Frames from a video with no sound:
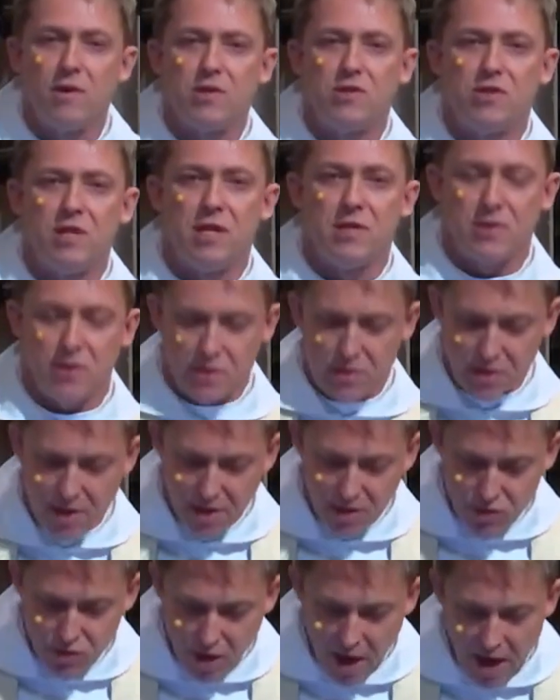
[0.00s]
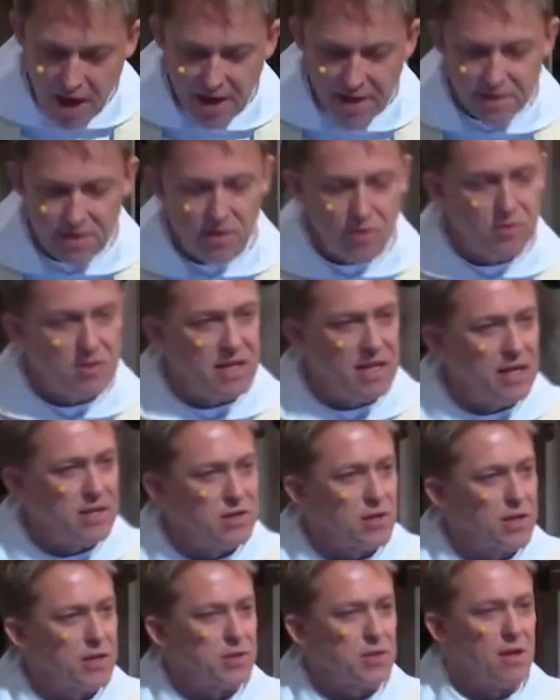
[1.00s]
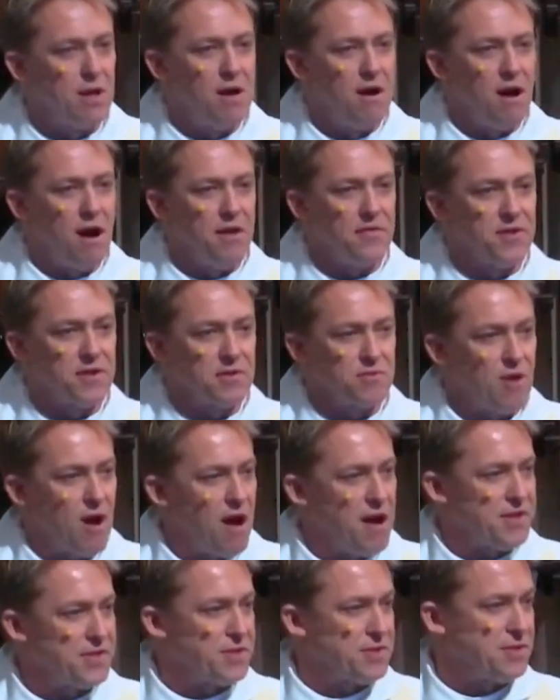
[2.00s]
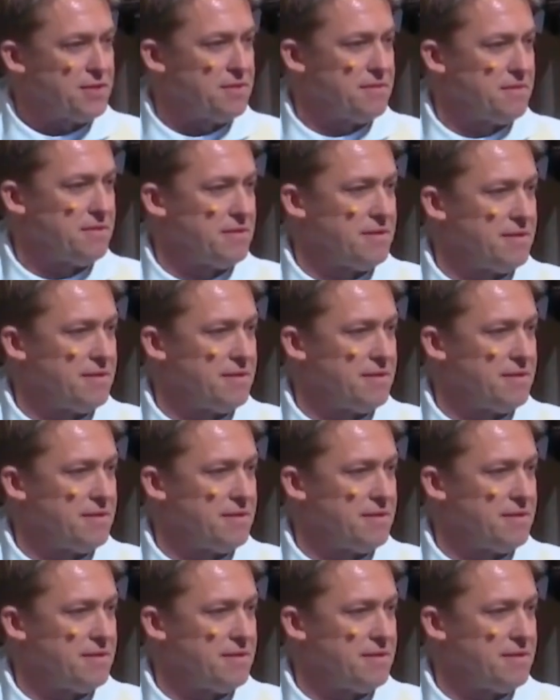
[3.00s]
what Jesus tried to teach us on the cross